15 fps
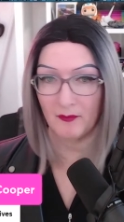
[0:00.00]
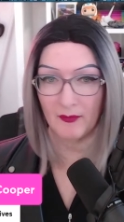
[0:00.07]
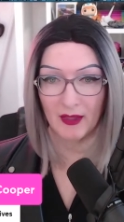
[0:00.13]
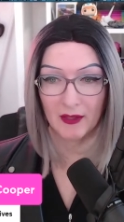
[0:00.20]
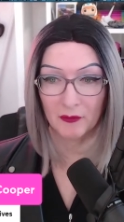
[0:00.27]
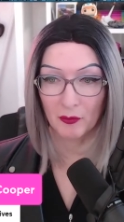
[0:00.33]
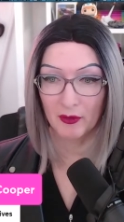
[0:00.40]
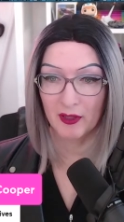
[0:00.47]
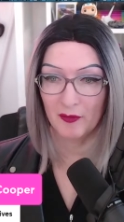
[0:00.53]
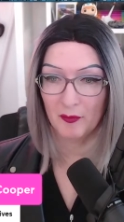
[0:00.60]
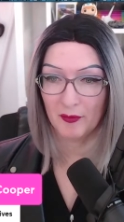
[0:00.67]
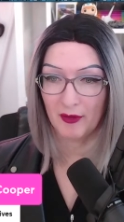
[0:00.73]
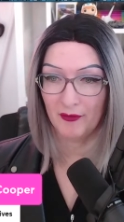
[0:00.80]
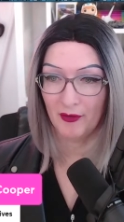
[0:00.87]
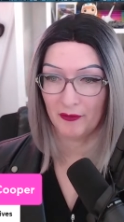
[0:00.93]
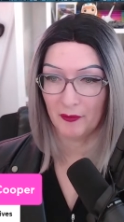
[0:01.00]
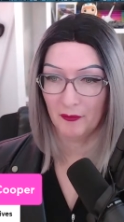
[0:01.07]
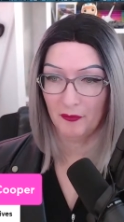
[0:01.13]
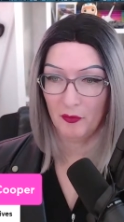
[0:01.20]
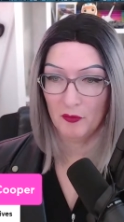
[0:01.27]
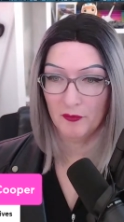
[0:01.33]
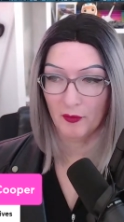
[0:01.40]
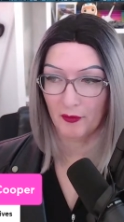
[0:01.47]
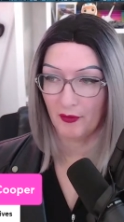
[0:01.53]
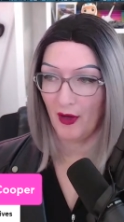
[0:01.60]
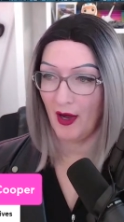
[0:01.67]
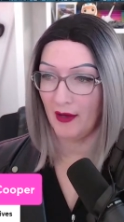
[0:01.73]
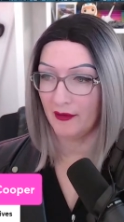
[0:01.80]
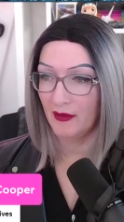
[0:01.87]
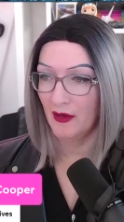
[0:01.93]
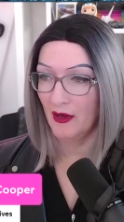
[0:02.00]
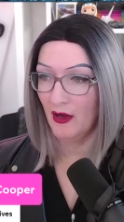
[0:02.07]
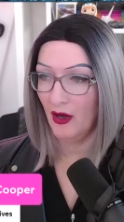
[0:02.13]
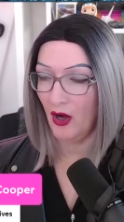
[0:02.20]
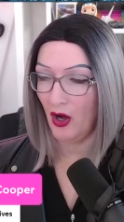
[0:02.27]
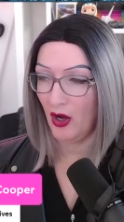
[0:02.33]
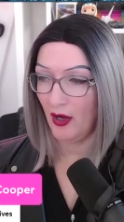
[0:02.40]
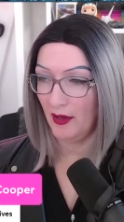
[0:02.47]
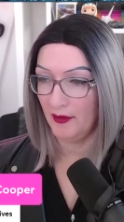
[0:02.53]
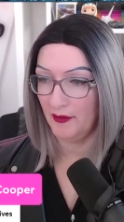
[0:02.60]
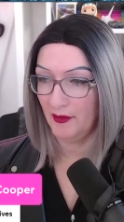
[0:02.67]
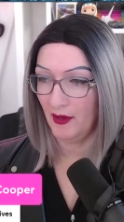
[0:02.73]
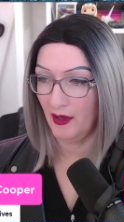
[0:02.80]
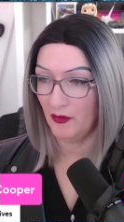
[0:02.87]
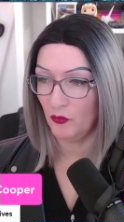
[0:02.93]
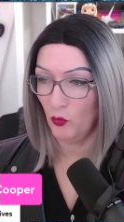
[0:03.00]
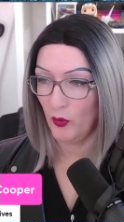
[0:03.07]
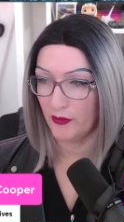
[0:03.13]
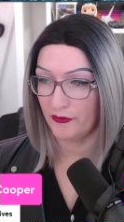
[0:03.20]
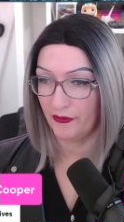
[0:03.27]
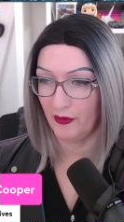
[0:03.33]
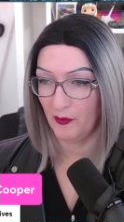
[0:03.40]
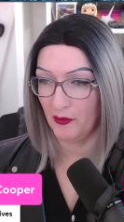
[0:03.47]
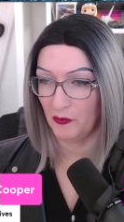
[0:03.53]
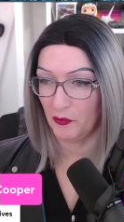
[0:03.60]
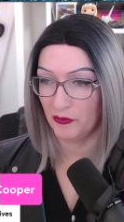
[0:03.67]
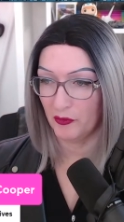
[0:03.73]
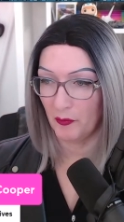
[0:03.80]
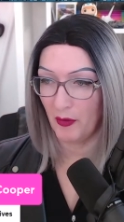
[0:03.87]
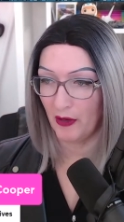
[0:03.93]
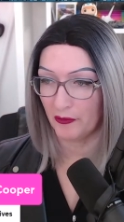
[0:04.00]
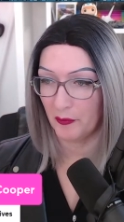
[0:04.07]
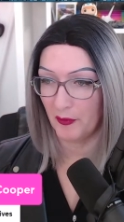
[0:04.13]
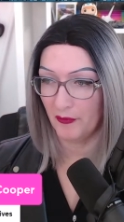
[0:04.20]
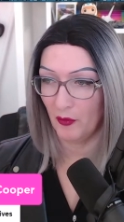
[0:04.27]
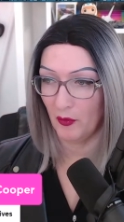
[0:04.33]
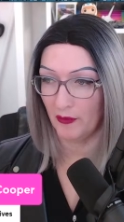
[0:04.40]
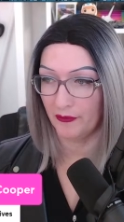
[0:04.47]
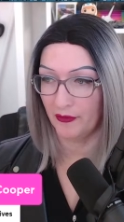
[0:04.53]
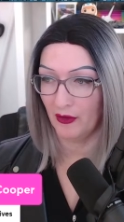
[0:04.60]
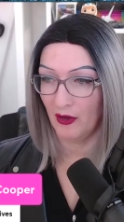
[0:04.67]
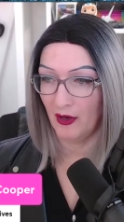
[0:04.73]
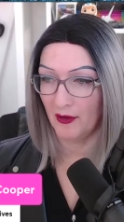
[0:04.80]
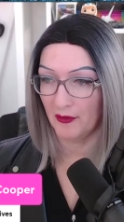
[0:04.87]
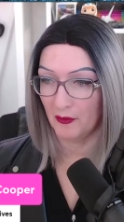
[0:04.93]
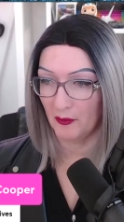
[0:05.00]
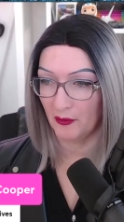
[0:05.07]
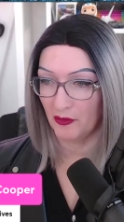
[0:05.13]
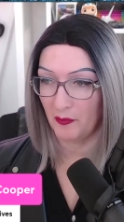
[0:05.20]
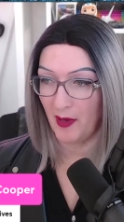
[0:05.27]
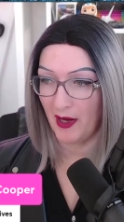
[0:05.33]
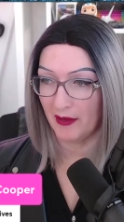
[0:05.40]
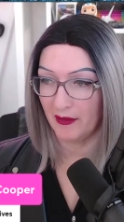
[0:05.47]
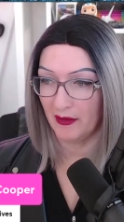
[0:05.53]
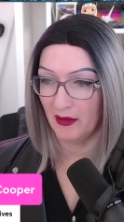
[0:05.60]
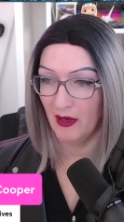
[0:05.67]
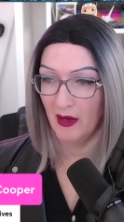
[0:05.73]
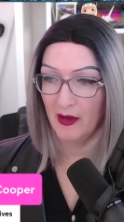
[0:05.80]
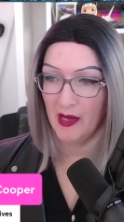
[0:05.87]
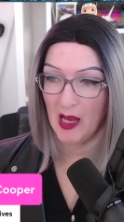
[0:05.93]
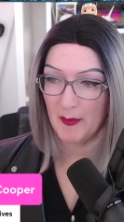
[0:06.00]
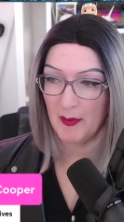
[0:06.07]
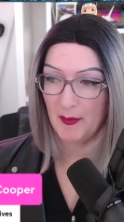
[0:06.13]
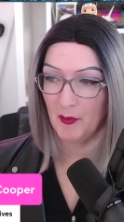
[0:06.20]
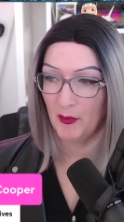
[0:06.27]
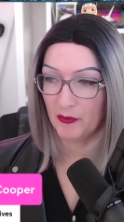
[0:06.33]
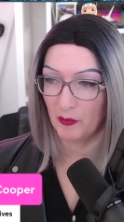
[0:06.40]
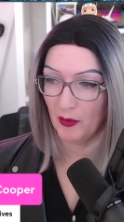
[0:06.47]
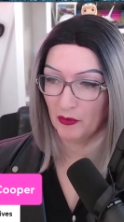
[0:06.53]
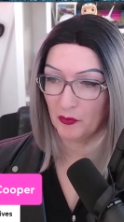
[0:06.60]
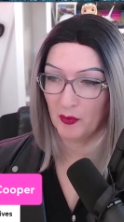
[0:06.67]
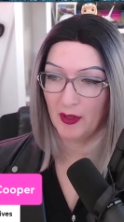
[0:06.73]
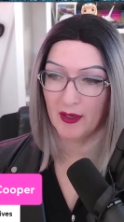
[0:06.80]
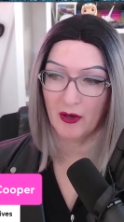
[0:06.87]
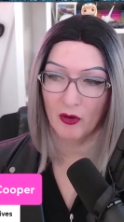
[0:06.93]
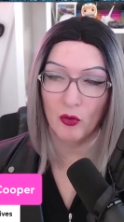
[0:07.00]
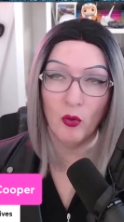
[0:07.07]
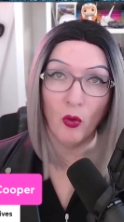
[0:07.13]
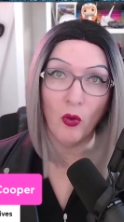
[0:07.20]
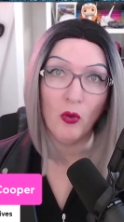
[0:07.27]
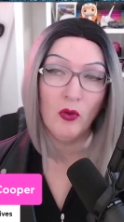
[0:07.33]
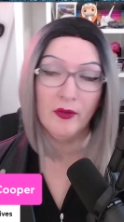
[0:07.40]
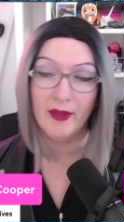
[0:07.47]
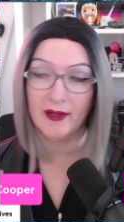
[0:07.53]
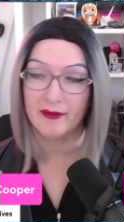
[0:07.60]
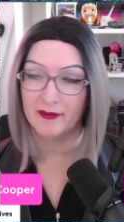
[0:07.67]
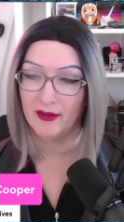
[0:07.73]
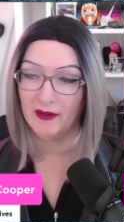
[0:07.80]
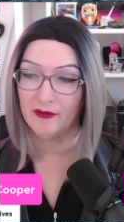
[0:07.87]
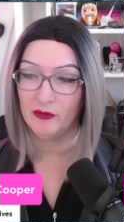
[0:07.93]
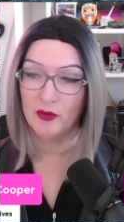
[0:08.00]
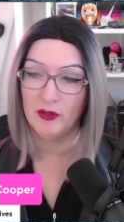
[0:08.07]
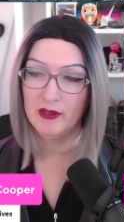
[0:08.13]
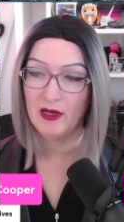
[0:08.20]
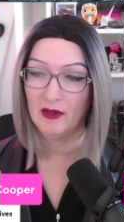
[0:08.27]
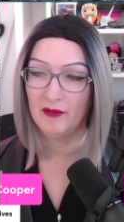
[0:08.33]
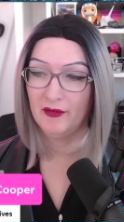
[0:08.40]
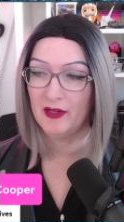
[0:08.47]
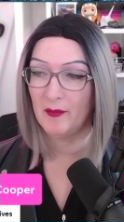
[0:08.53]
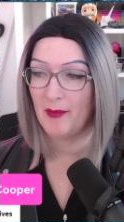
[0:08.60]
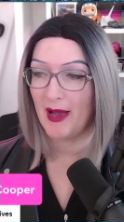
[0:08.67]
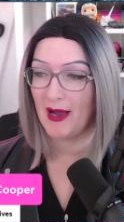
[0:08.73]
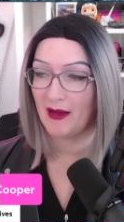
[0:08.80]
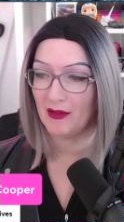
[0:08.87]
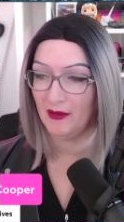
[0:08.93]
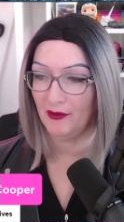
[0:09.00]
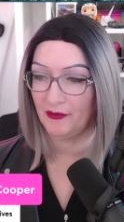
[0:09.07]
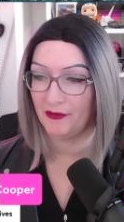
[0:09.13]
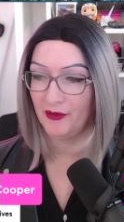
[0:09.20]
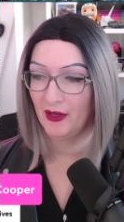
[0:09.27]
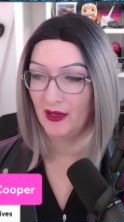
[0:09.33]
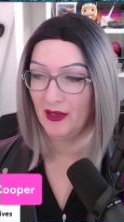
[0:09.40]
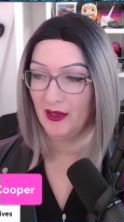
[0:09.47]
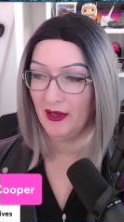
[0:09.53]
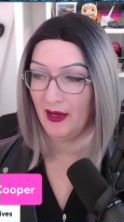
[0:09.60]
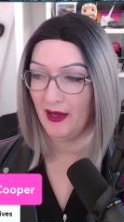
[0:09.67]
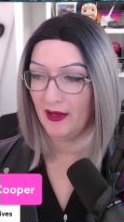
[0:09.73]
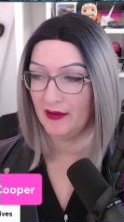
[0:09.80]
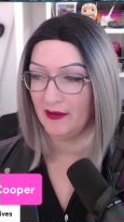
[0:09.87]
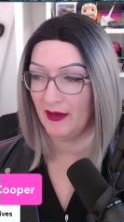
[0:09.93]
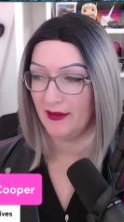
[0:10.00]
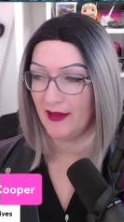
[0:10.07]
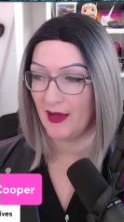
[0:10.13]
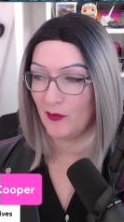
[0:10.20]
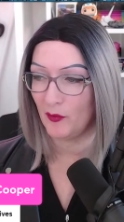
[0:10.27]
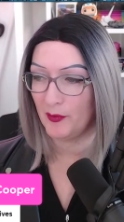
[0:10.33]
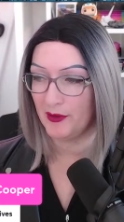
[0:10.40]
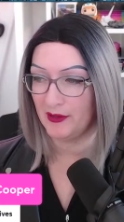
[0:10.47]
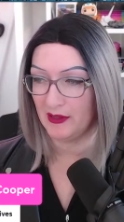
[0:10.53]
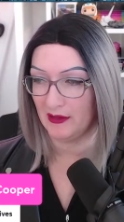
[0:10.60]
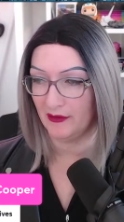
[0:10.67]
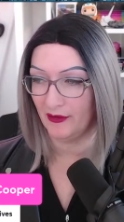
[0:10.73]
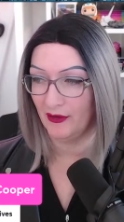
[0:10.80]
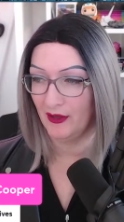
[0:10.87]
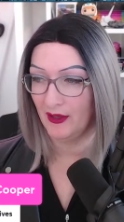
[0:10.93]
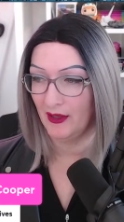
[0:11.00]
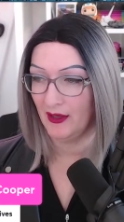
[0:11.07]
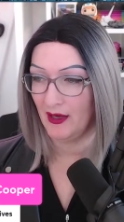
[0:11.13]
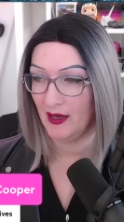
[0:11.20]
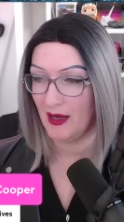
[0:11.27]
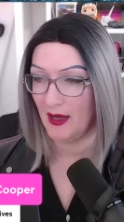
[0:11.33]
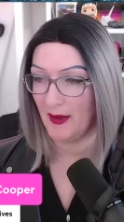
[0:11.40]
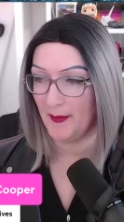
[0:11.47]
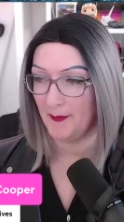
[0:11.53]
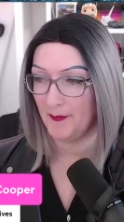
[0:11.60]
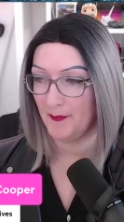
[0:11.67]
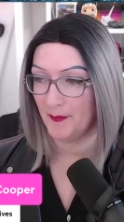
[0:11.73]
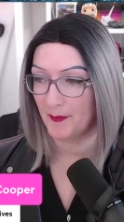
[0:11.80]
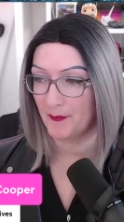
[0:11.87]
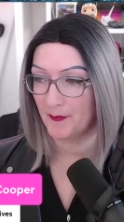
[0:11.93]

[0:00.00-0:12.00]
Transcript: it's really given us some food for thought on which series we should possibly be focusing on or expanding, and maybe which ones were like, cool, that's nice, you can now live in the backlist, and that will be neat. Um,